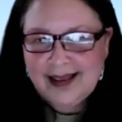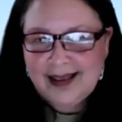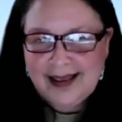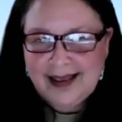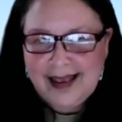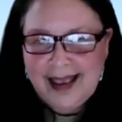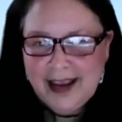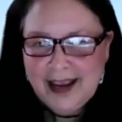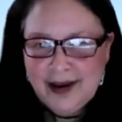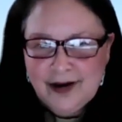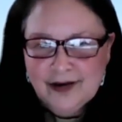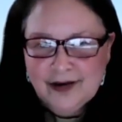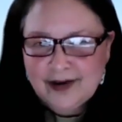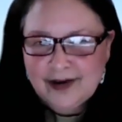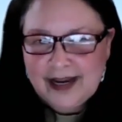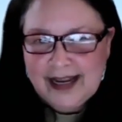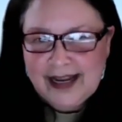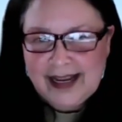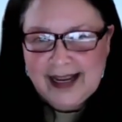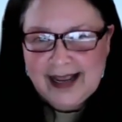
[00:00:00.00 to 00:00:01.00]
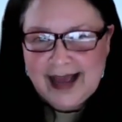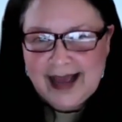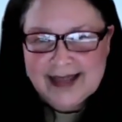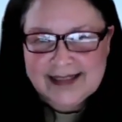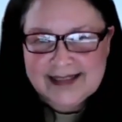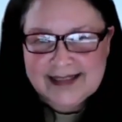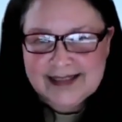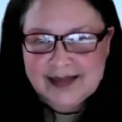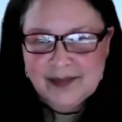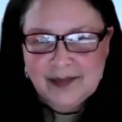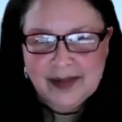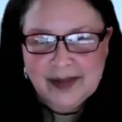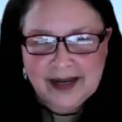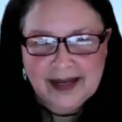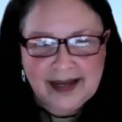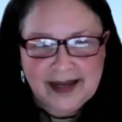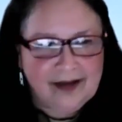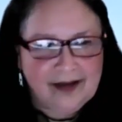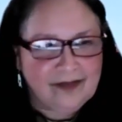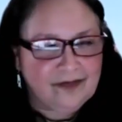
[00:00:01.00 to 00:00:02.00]
angry at
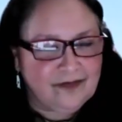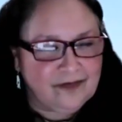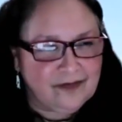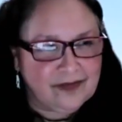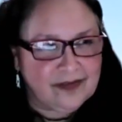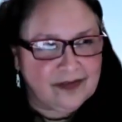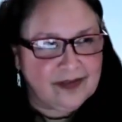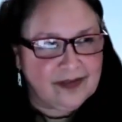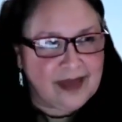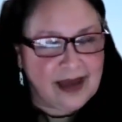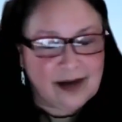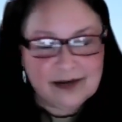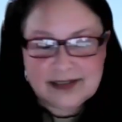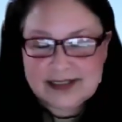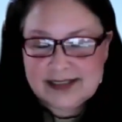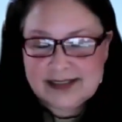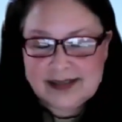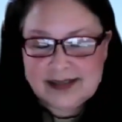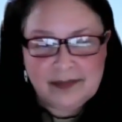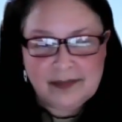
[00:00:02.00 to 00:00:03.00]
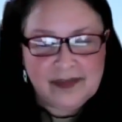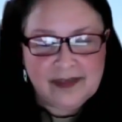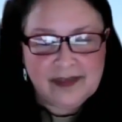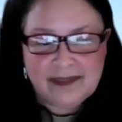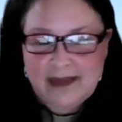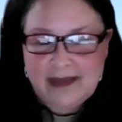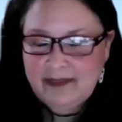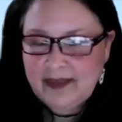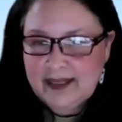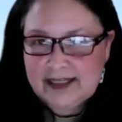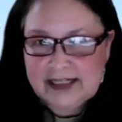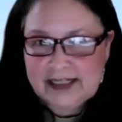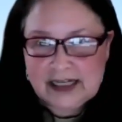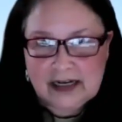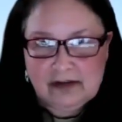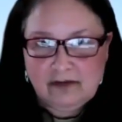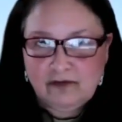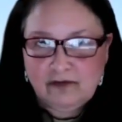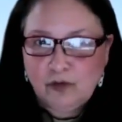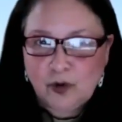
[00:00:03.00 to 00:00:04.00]
somebody that something that they
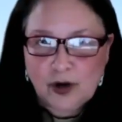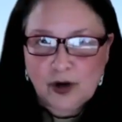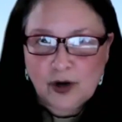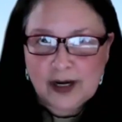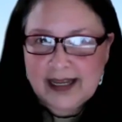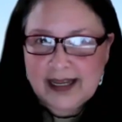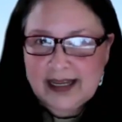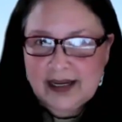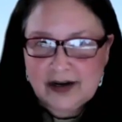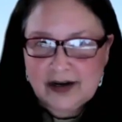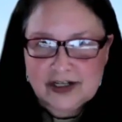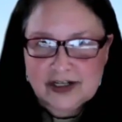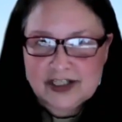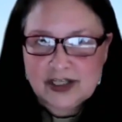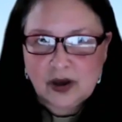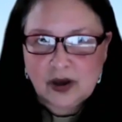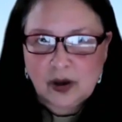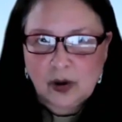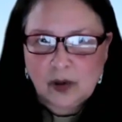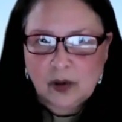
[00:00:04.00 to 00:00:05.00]
did 40 years ago?